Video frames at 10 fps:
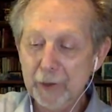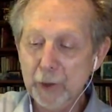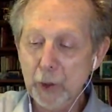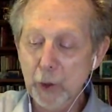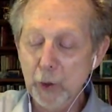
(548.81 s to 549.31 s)

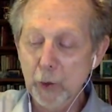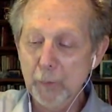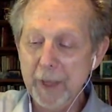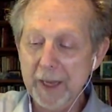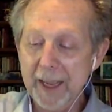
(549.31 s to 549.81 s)

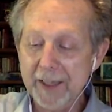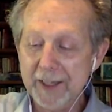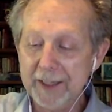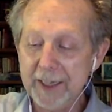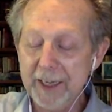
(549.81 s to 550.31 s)
tube that has
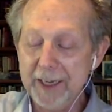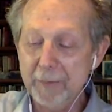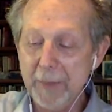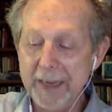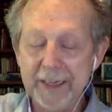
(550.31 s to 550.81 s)
a
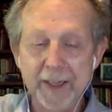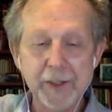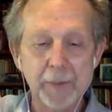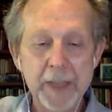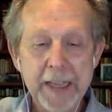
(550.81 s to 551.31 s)
cutting
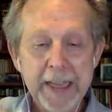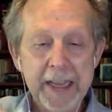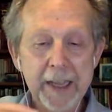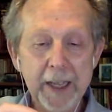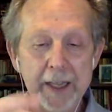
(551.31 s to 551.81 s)
mechanism
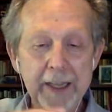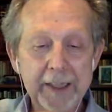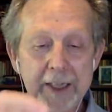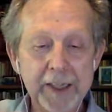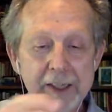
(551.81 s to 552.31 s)

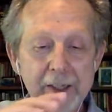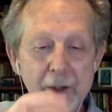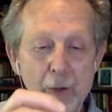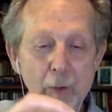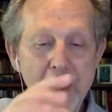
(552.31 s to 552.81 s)
that cuts
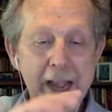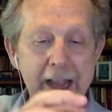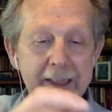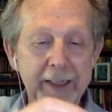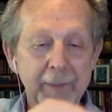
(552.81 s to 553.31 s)
into the
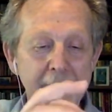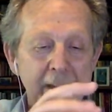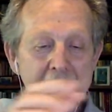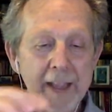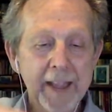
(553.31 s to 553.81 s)
rock
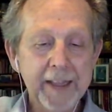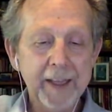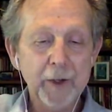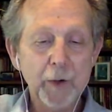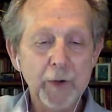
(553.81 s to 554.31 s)
and
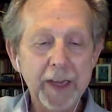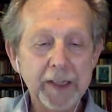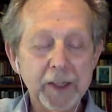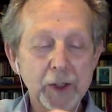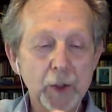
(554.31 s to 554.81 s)
then
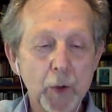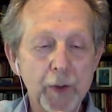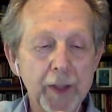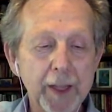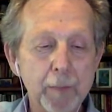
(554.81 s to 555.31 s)
creates this core.
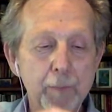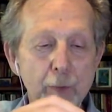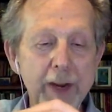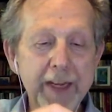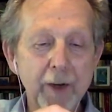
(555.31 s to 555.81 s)
Then they
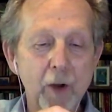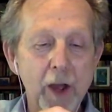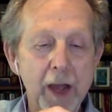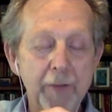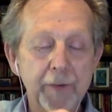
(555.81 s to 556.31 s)
break it
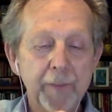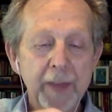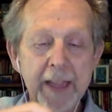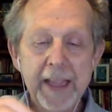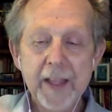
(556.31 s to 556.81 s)
off,
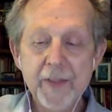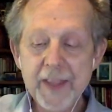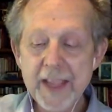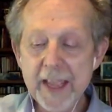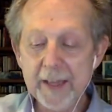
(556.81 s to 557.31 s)

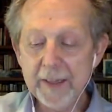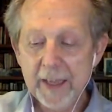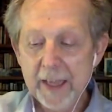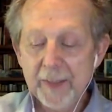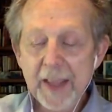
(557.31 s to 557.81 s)
and then
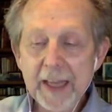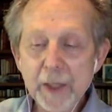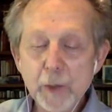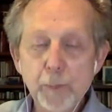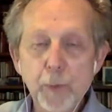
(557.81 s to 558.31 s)
that
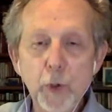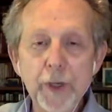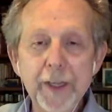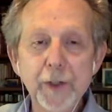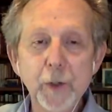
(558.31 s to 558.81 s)
is put
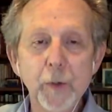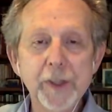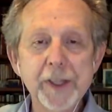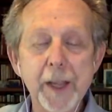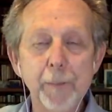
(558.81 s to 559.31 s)
into a
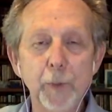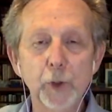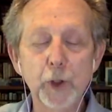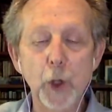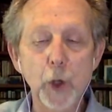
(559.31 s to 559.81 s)

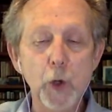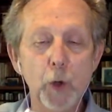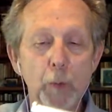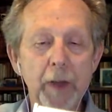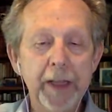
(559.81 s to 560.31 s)
sample
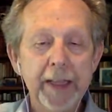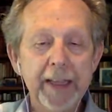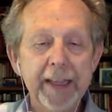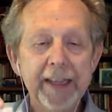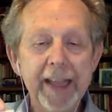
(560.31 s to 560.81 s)
tube.
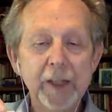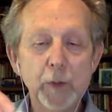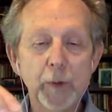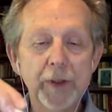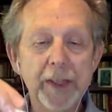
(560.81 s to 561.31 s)
And that's
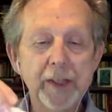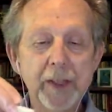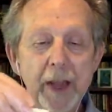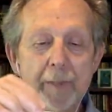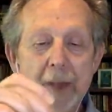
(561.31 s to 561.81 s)
what these
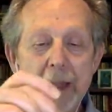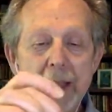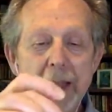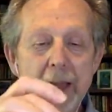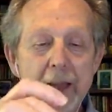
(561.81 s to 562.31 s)

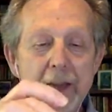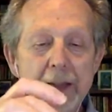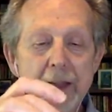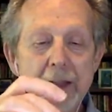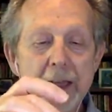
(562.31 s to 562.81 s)

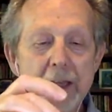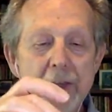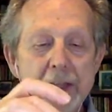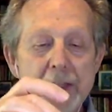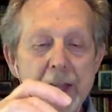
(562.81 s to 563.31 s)

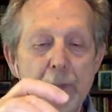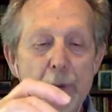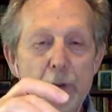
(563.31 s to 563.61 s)
the sample